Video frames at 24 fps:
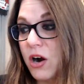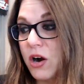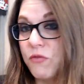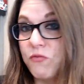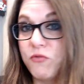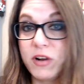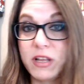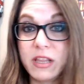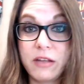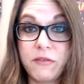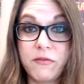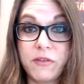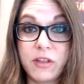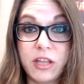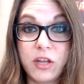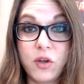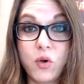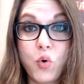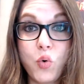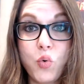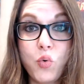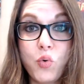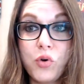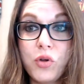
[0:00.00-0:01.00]
really, really
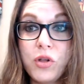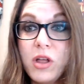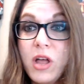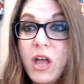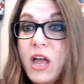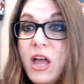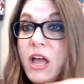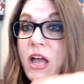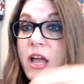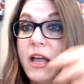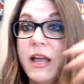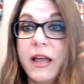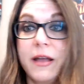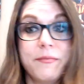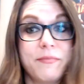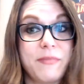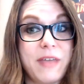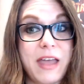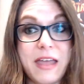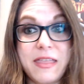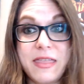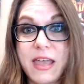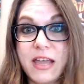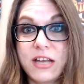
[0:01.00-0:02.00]
cool,
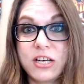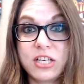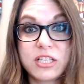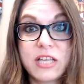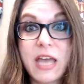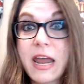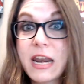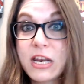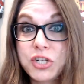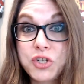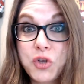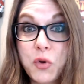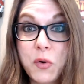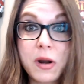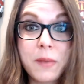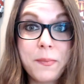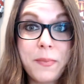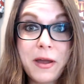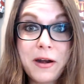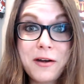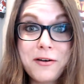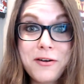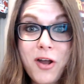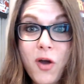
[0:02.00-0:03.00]
and they just kind of showed up
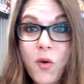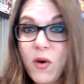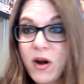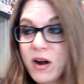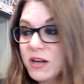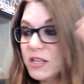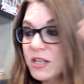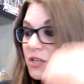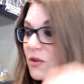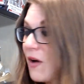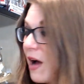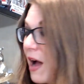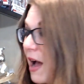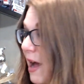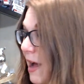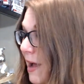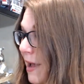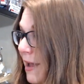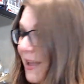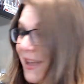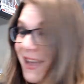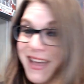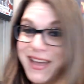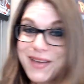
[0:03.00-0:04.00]
out of nowhere. So I
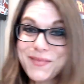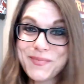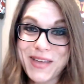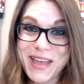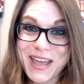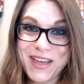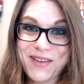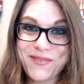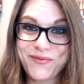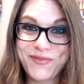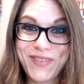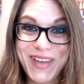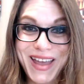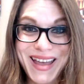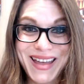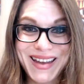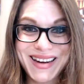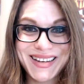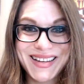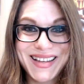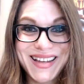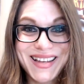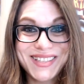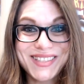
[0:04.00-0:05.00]
am a
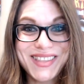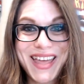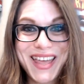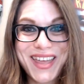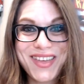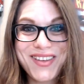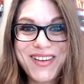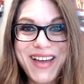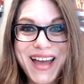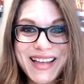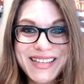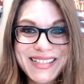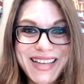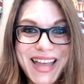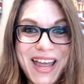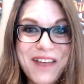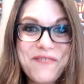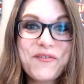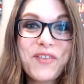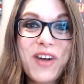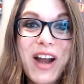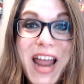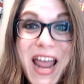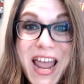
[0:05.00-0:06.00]
fan. Thank you guys
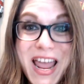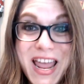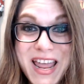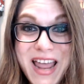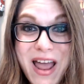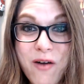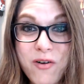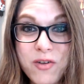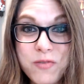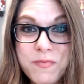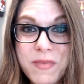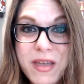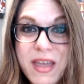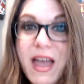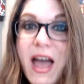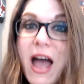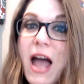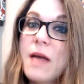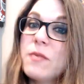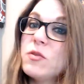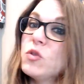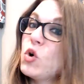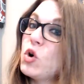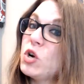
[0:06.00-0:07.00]
again for hanging out with me.
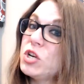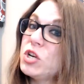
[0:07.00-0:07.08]
I'm Loryn